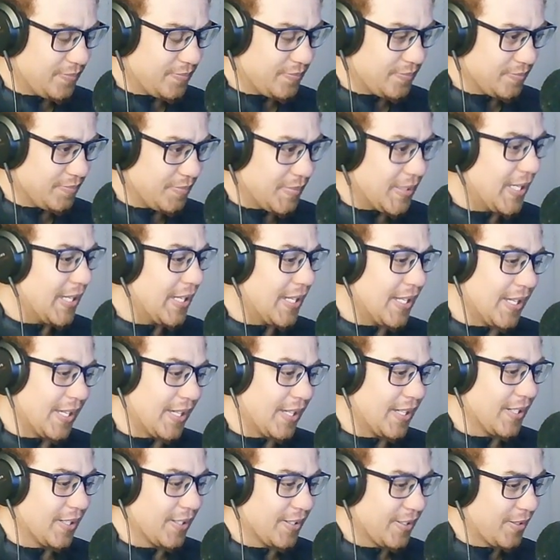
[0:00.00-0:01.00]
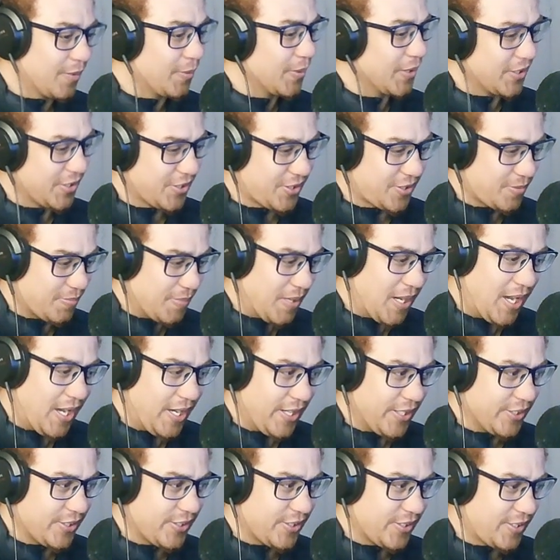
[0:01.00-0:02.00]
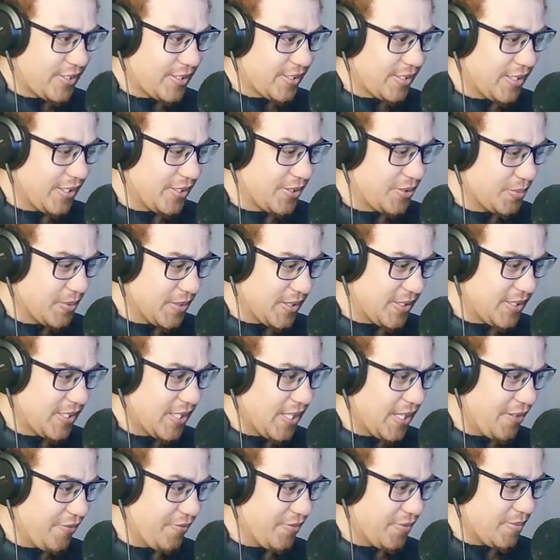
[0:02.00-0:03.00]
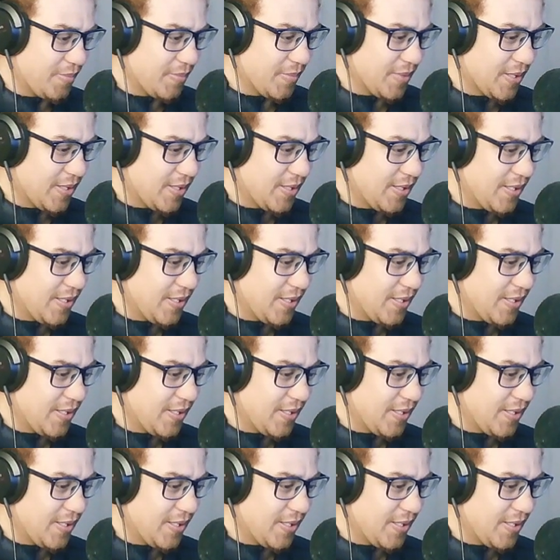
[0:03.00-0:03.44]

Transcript: Meaning, we smashed. That's what saved me.